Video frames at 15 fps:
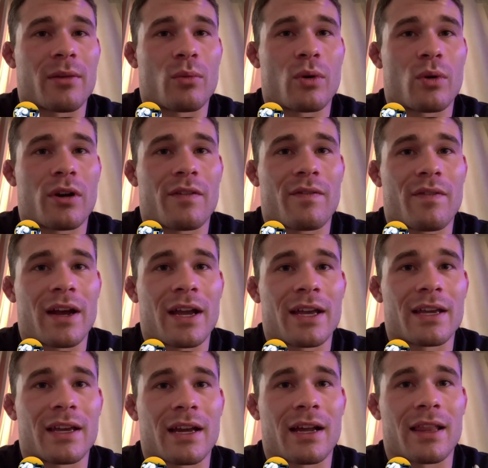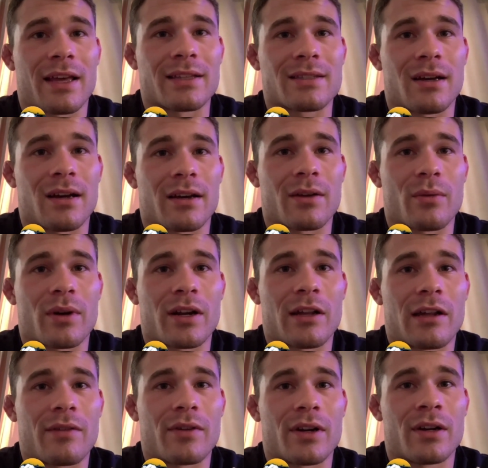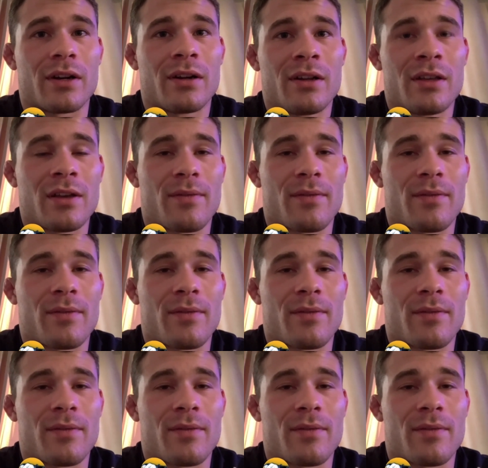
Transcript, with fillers: The more you fight and kind of like talk and wherever